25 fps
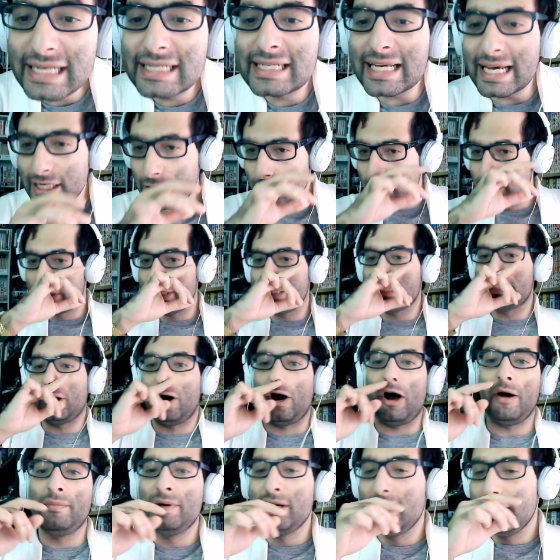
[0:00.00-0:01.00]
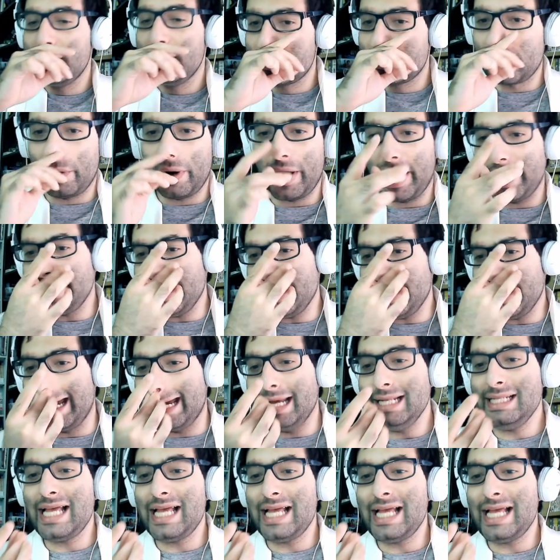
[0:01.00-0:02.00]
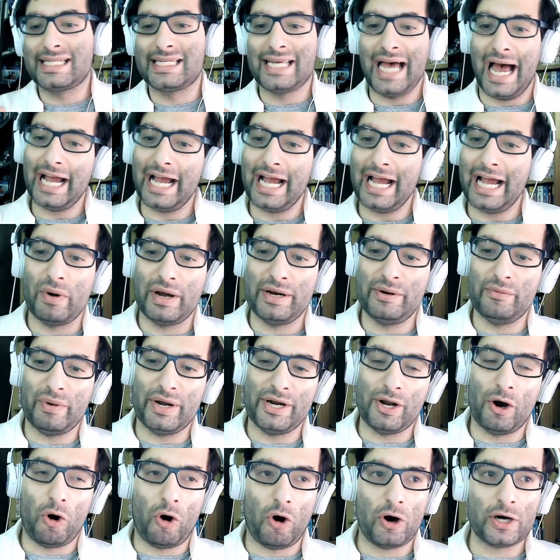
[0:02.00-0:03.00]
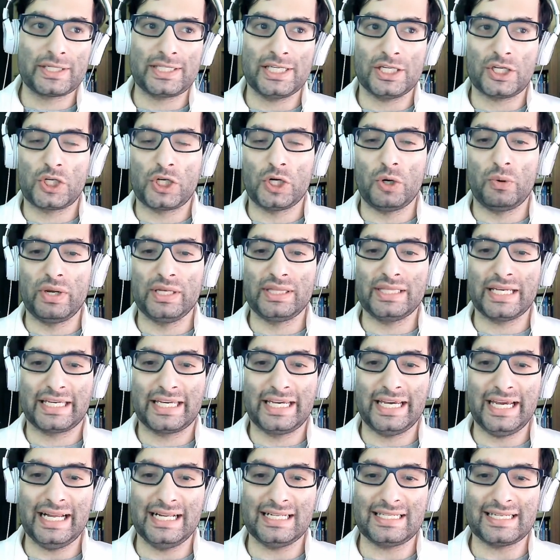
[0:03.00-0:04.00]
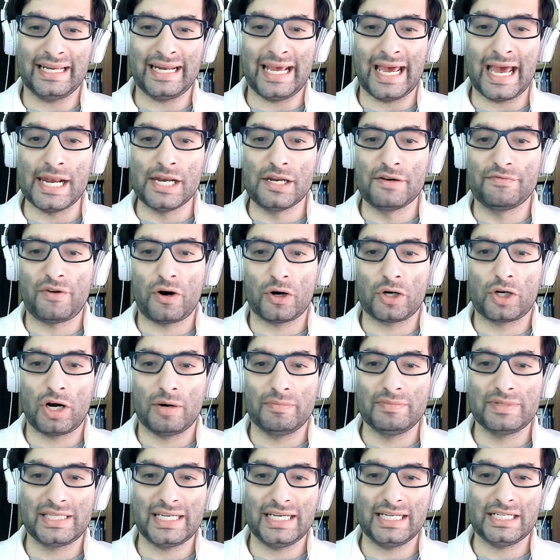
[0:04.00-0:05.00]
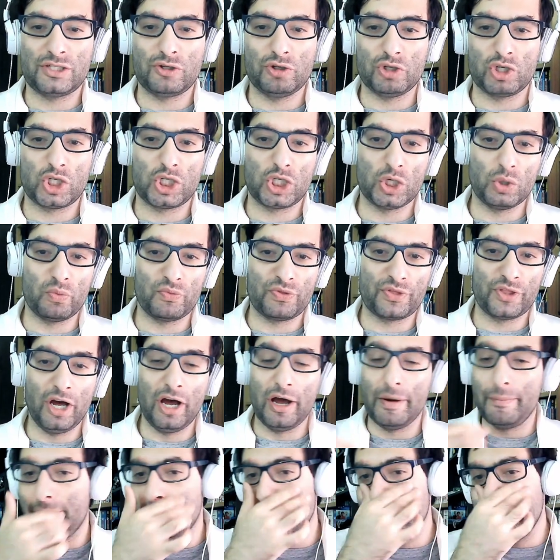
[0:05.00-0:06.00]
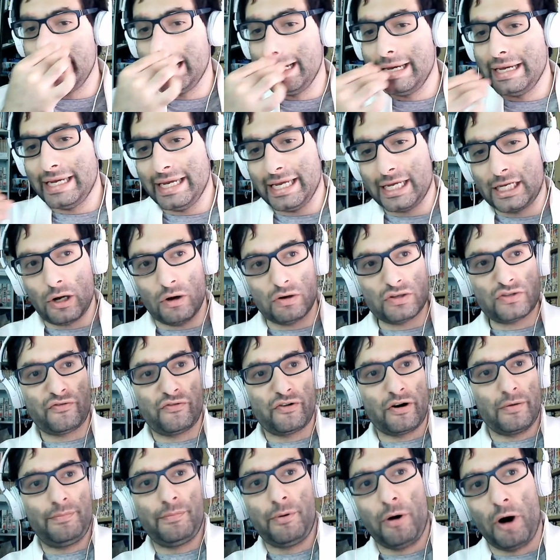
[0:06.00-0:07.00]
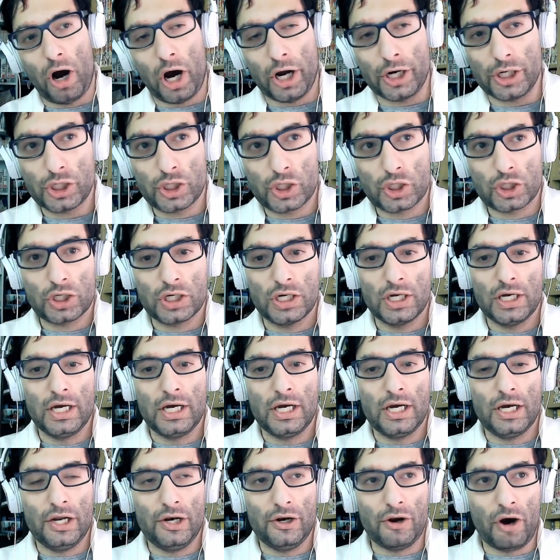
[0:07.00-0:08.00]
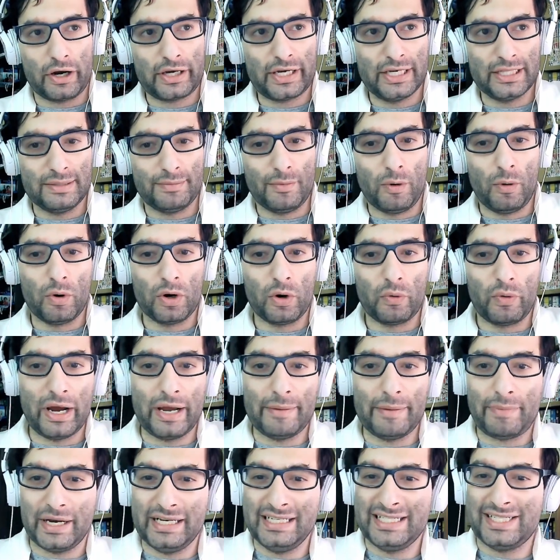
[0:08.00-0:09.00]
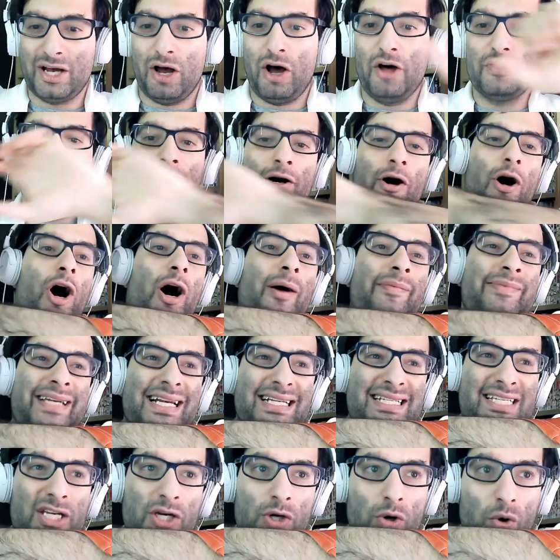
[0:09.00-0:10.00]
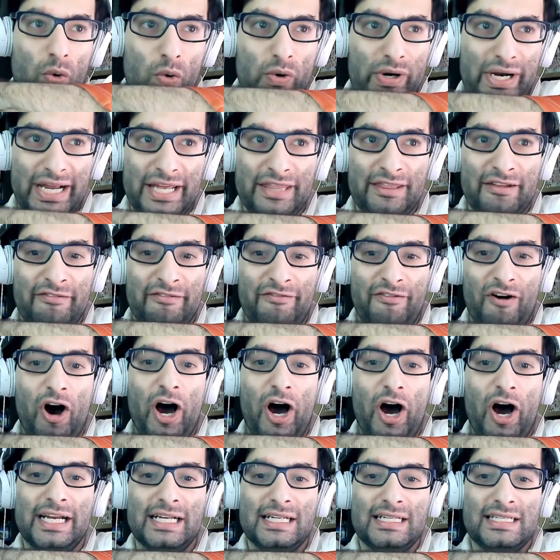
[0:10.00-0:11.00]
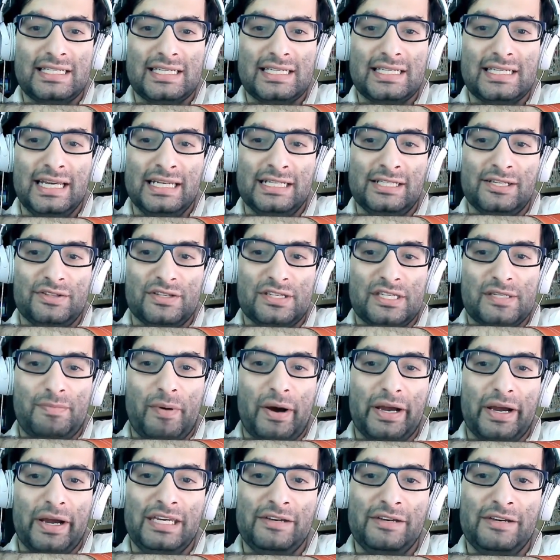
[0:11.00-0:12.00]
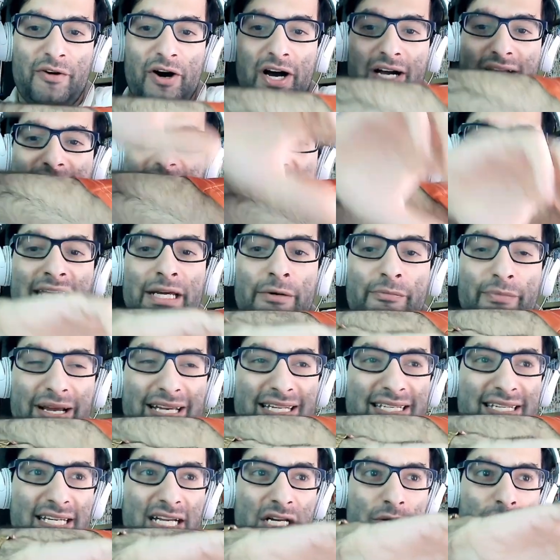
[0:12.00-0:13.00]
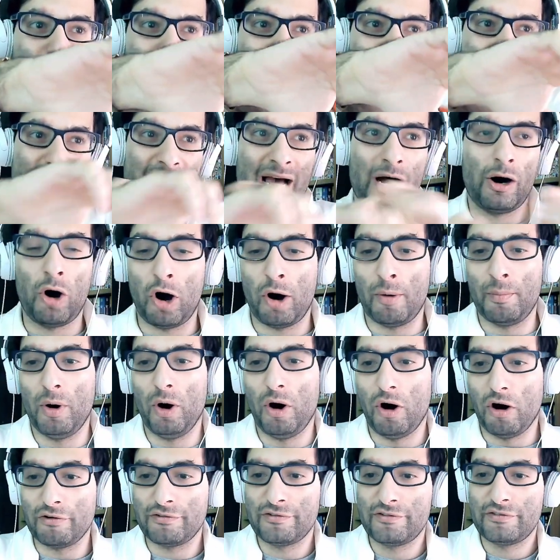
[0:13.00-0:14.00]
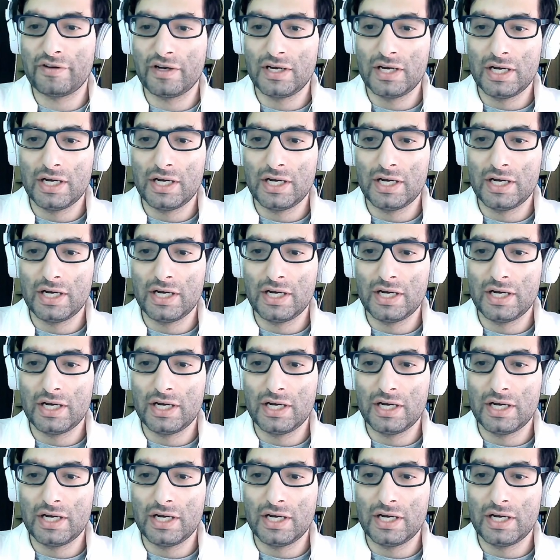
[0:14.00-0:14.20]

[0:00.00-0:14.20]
did lose his arm. So in that in that attack, when when Hawks is shielding the kids and Endeavor comes in to shield them, he goes for a punch, knocking them all away. But his other arm gets caught in the vines, into the spiky vines, and they basically rip that arm off.